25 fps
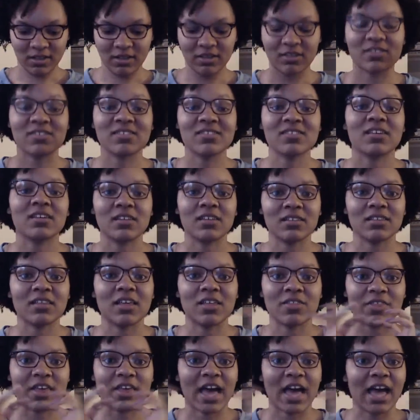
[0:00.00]
so
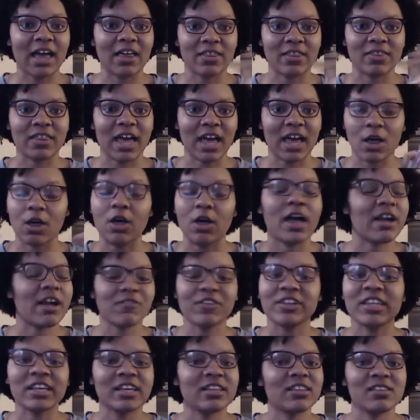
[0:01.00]
that
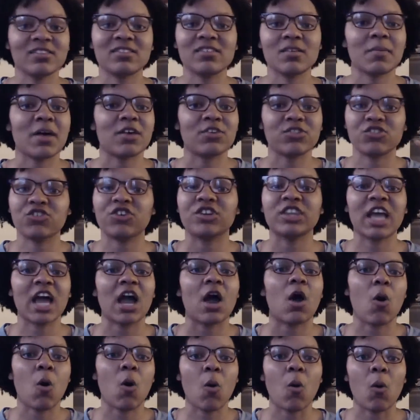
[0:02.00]
everything in the semester in
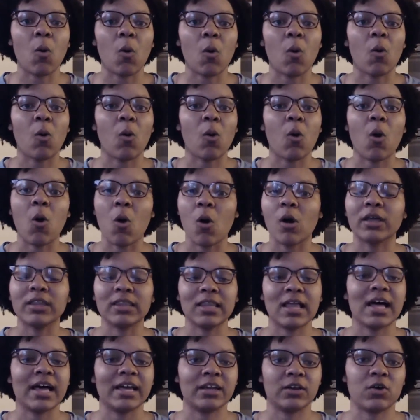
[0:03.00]
that whole
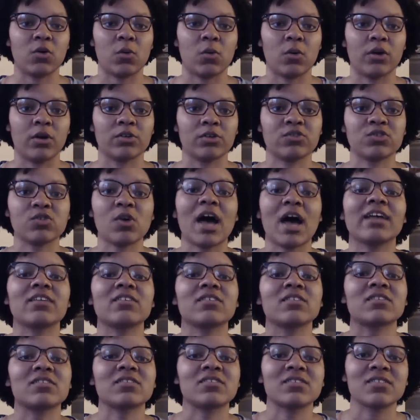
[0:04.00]
online course. So I
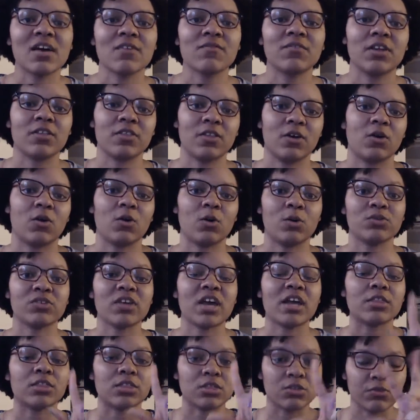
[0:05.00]
took 7 of those
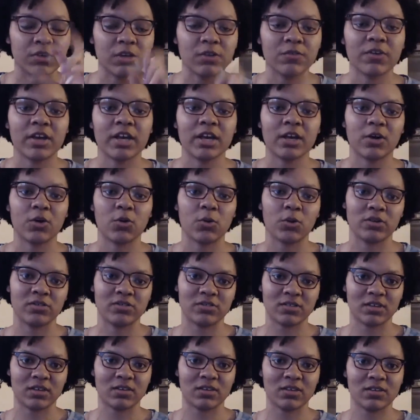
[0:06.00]
and 3 written
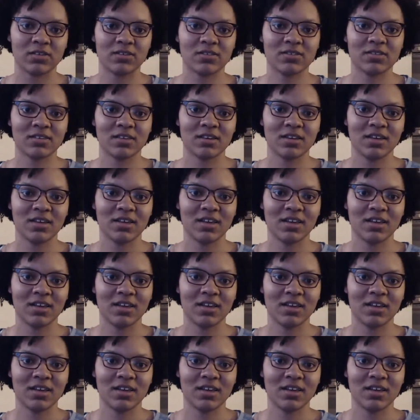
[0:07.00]
courses.